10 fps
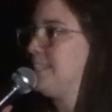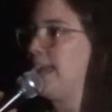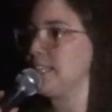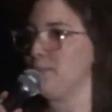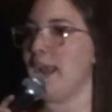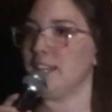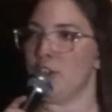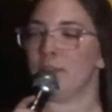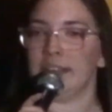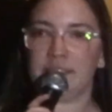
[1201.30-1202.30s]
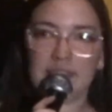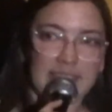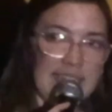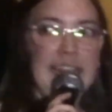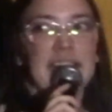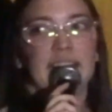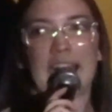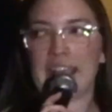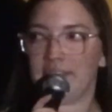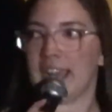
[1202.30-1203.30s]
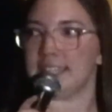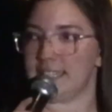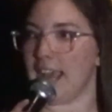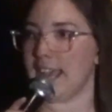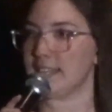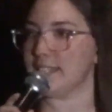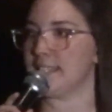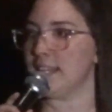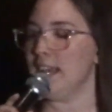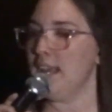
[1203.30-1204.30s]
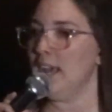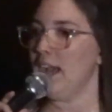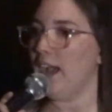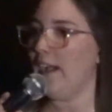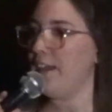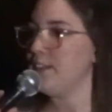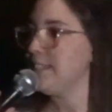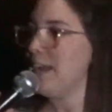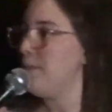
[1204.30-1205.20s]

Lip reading: sex, right? You can see that I've had sex. There's not